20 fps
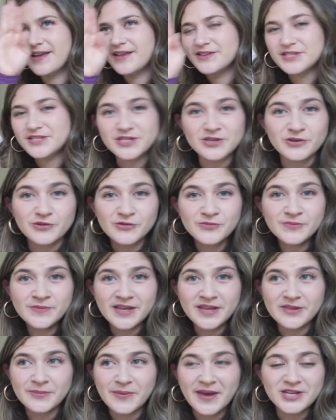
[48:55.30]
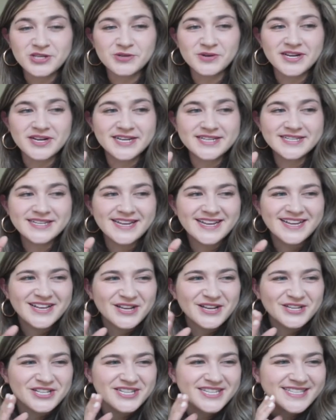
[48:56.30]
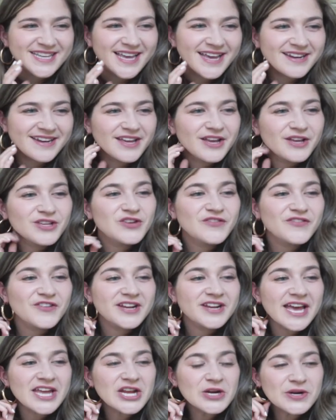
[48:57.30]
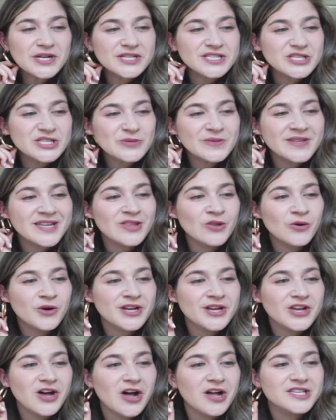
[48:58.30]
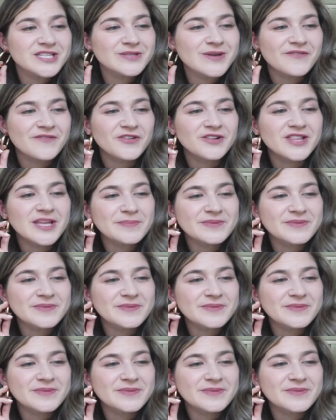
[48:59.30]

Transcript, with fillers: Zoom in the Patreon. She said, you forget you're on Zoom and then Lauren calls you out for lip